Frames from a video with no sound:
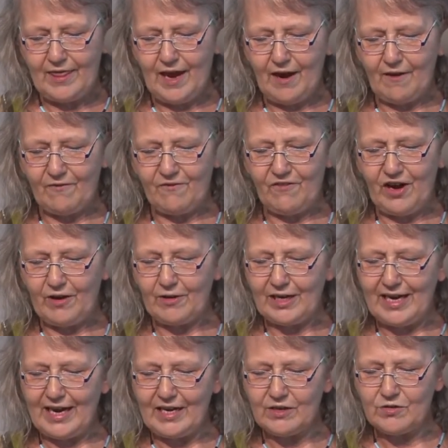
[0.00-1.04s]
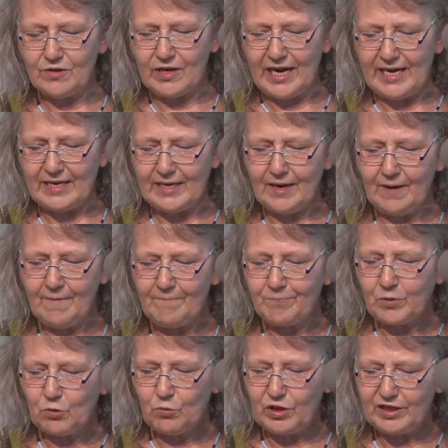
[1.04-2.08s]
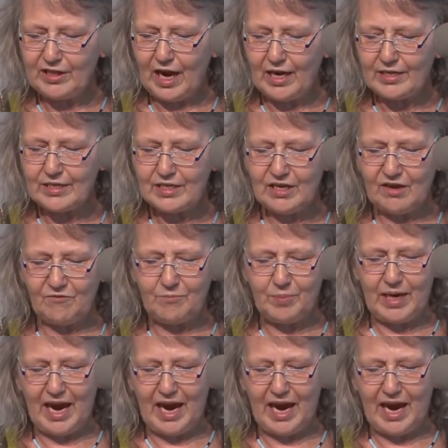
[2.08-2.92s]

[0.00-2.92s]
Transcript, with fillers: They are fairly intricate, with tons of